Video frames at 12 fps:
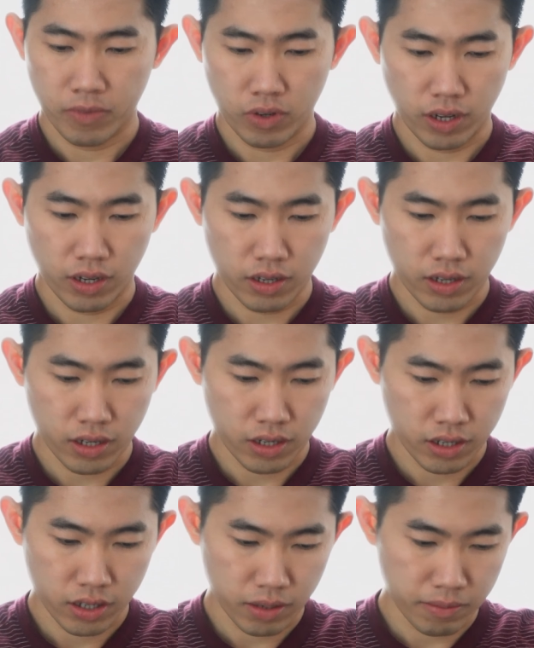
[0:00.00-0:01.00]
Okay,
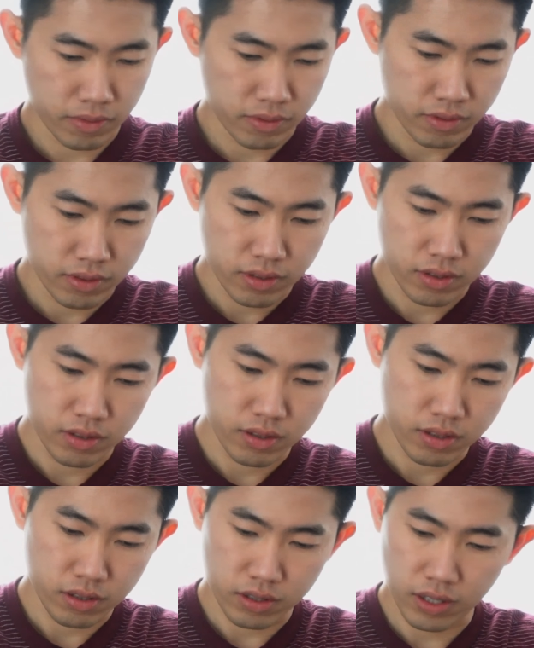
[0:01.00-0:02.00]

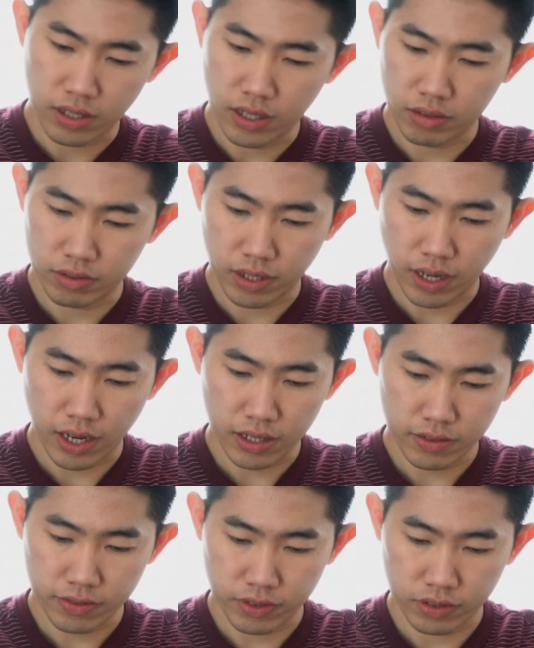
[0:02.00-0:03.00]
take out the
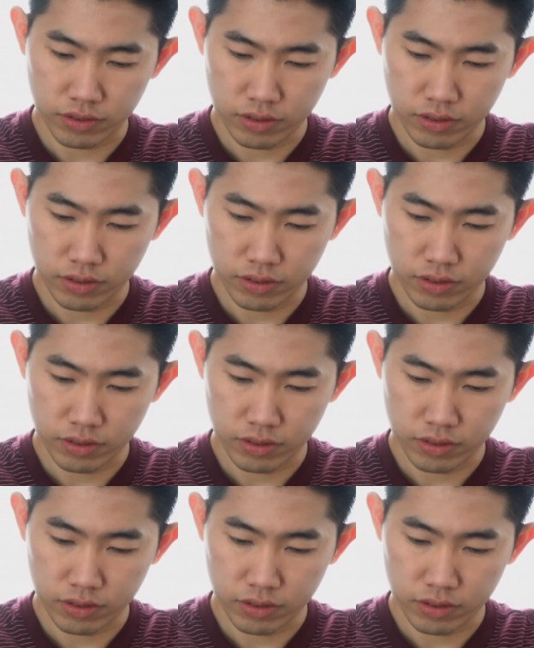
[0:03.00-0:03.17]
iPhone.